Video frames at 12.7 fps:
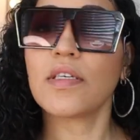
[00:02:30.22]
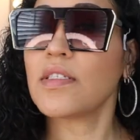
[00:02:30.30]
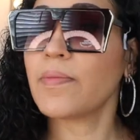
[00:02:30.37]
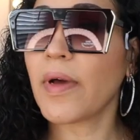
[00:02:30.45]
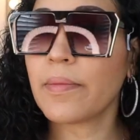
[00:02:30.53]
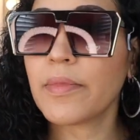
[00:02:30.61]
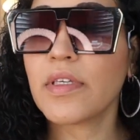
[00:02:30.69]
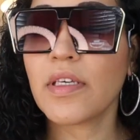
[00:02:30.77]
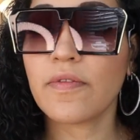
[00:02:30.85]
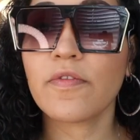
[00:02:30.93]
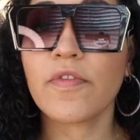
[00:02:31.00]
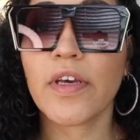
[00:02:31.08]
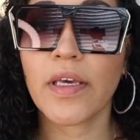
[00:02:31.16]
these might be
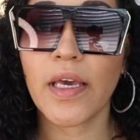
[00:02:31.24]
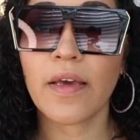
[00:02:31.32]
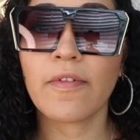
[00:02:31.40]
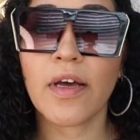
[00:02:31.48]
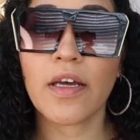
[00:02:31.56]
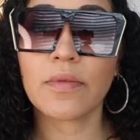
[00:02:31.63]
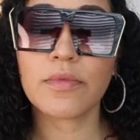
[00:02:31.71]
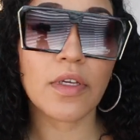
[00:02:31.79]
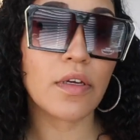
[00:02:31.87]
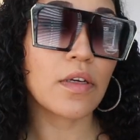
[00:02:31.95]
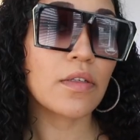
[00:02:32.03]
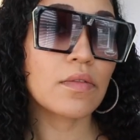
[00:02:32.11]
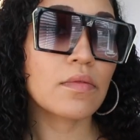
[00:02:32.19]
giving vacay vibes,
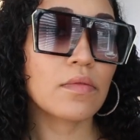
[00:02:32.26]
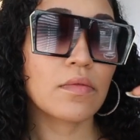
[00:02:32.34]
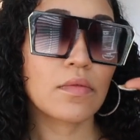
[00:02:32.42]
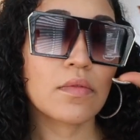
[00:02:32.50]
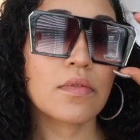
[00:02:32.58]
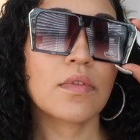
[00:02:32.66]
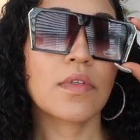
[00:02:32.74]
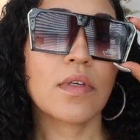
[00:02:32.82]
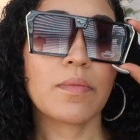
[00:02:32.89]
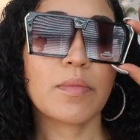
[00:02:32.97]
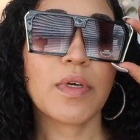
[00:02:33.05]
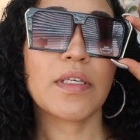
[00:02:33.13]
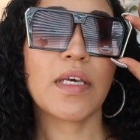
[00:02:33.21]
y'all.
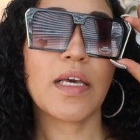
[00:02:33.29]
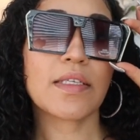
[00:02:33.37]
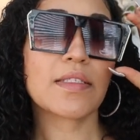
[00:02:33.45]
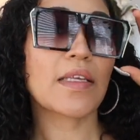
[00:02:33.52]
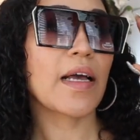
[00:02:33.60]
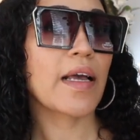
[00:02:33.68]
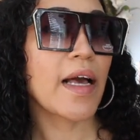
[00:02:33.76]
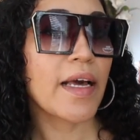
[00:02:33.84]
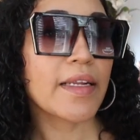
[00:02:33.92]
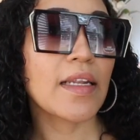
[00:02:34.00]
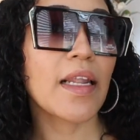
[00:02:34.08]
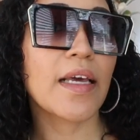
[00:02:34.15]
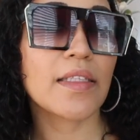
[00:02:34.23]
But yes, I kind
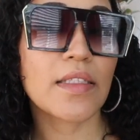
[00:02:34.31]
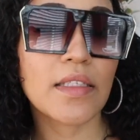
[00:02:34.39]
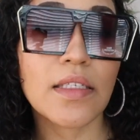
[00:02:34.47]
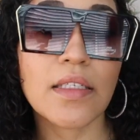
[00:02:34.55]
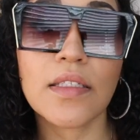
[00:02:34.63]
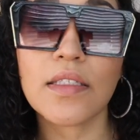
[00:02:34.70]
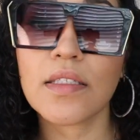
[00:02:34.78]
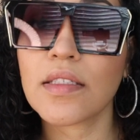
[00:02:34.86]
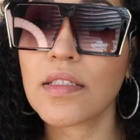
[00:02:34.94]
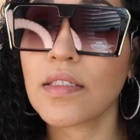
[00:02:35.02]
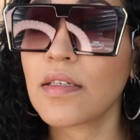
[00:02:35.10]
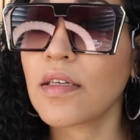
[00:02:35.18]
of like these.